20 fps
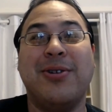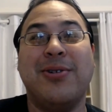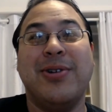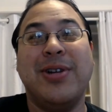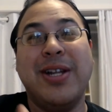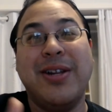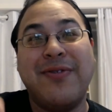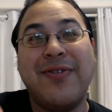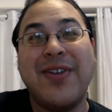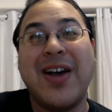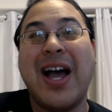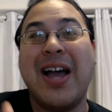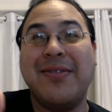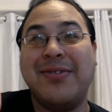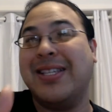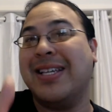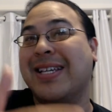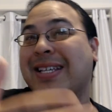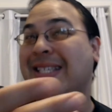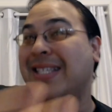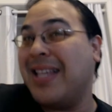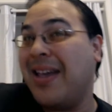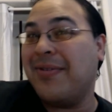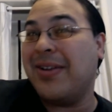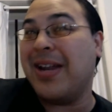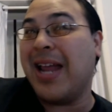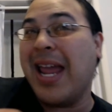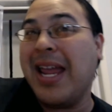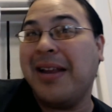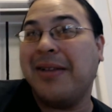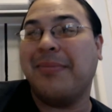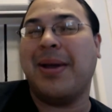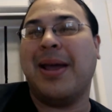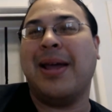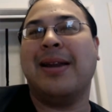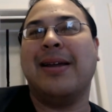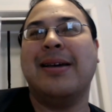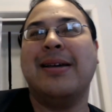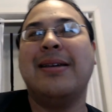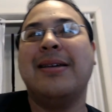you need 5, 6, 7, 8
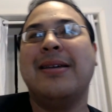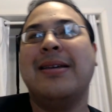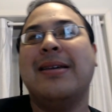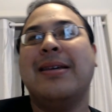mana.